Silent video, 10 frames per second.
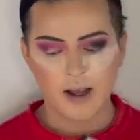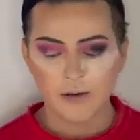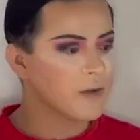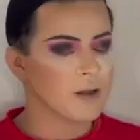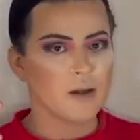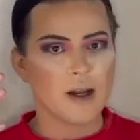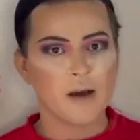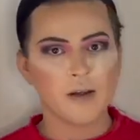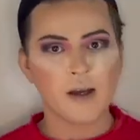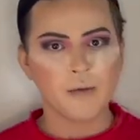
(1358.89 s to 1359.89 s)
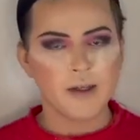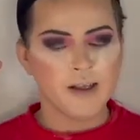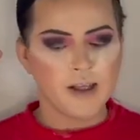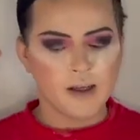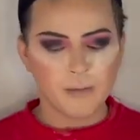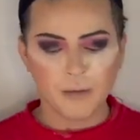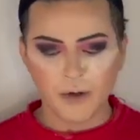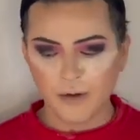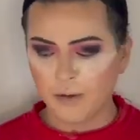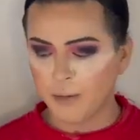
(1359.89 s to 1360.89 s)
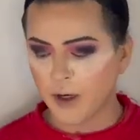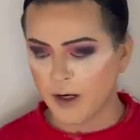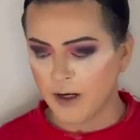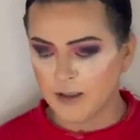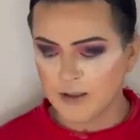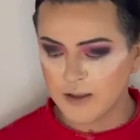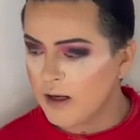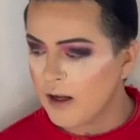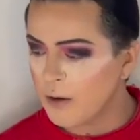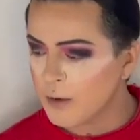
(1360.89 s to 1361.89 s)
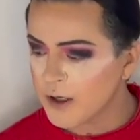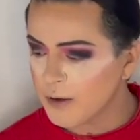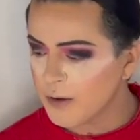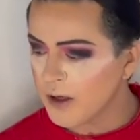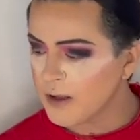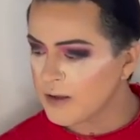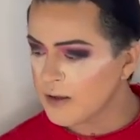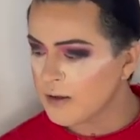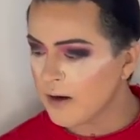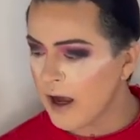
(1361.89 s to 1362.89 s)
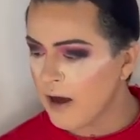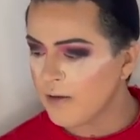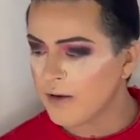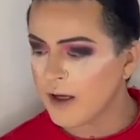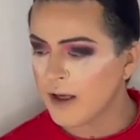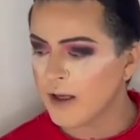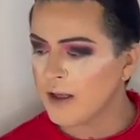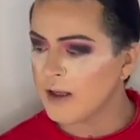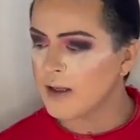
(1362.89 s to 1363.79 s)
So now that we did both parts, now we're going to grab a